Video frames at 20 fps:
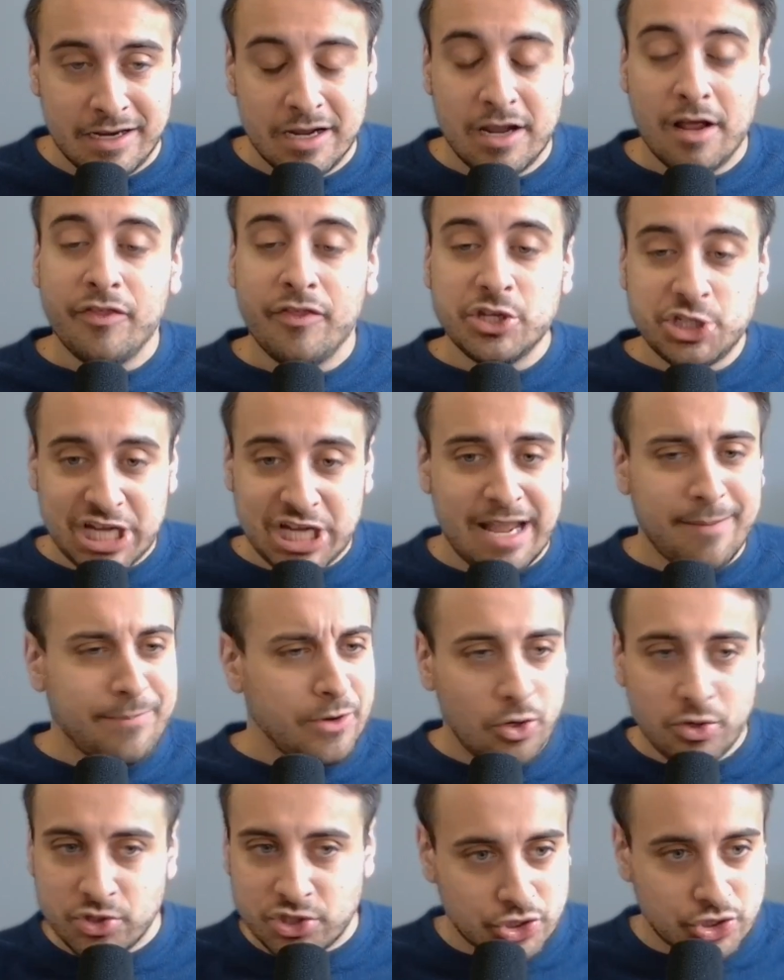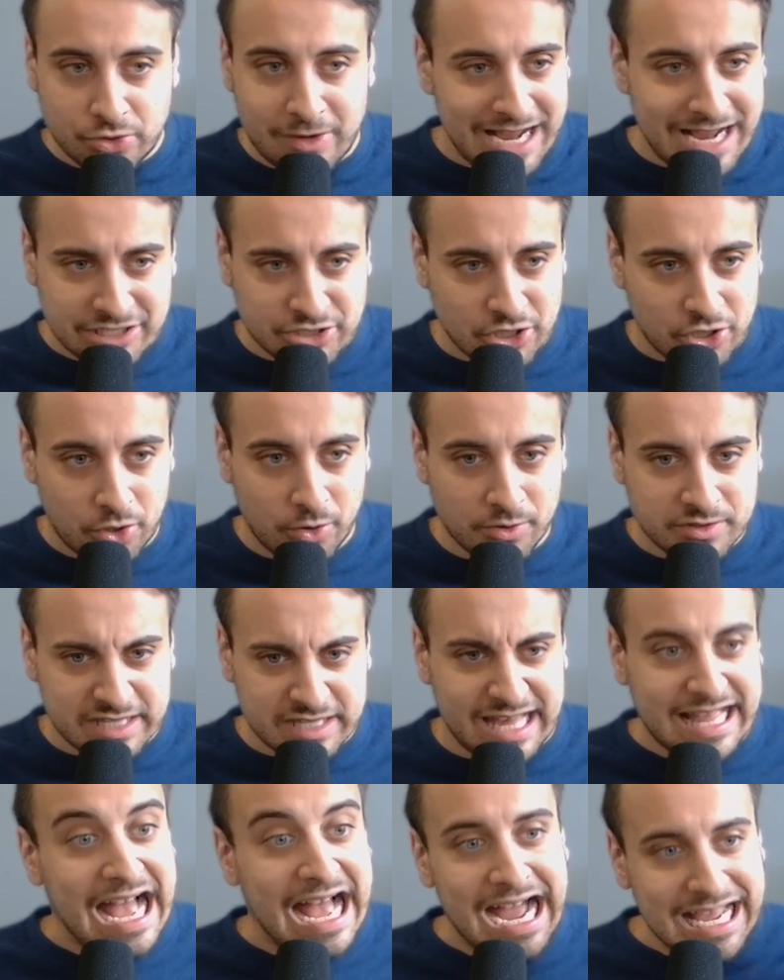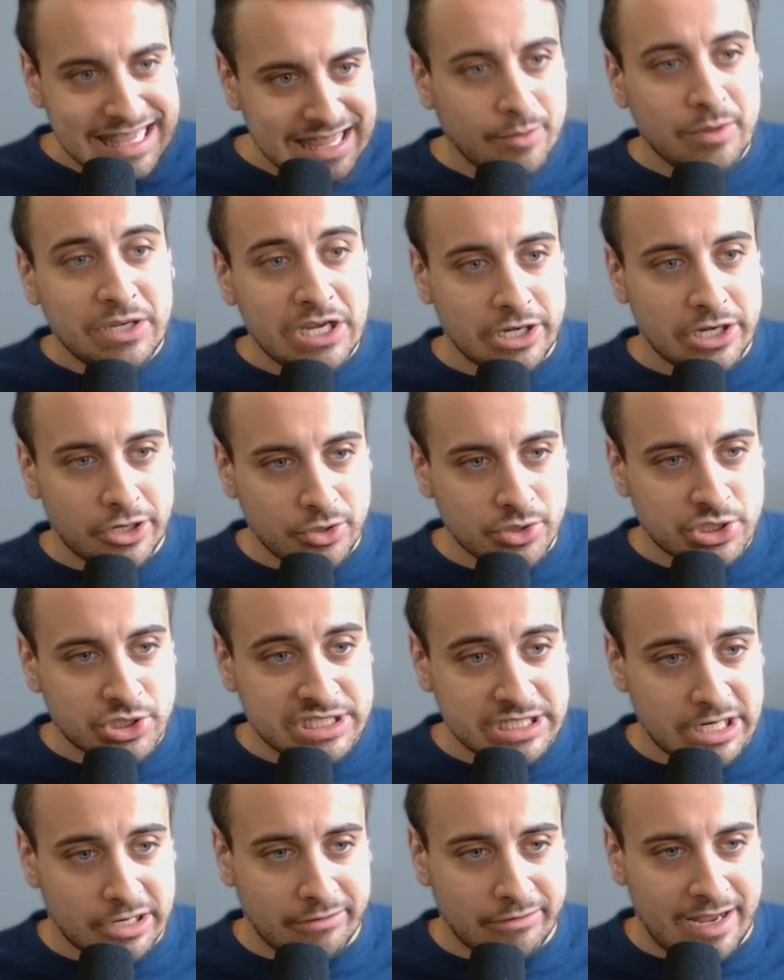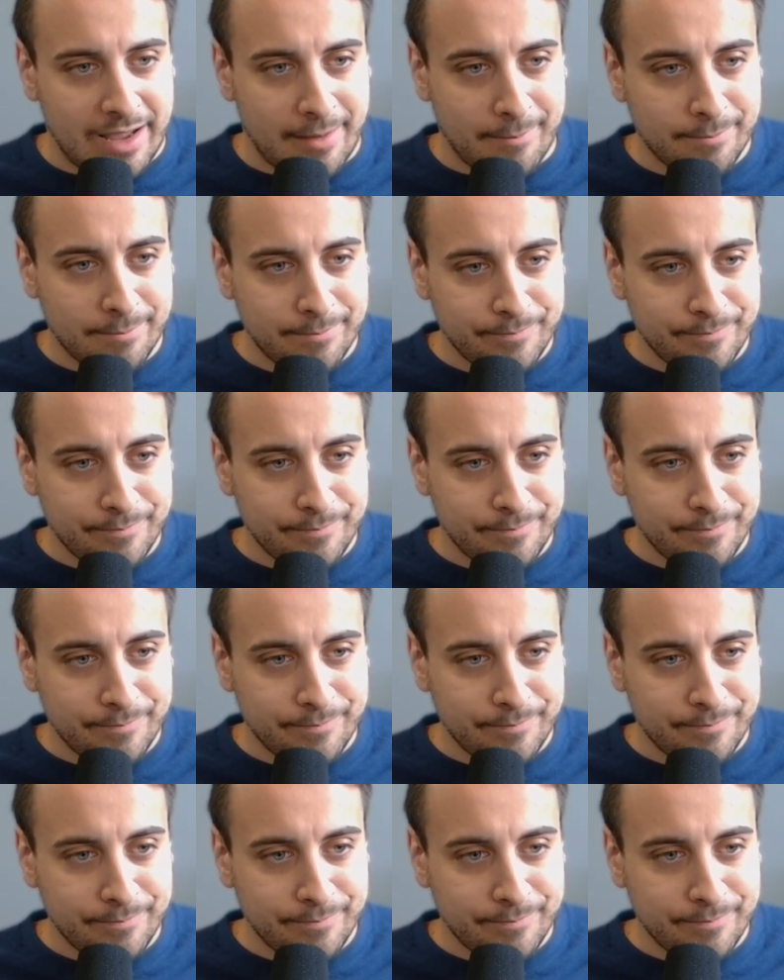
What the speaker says: the champion who's a director who's like, I think we need a new CRM,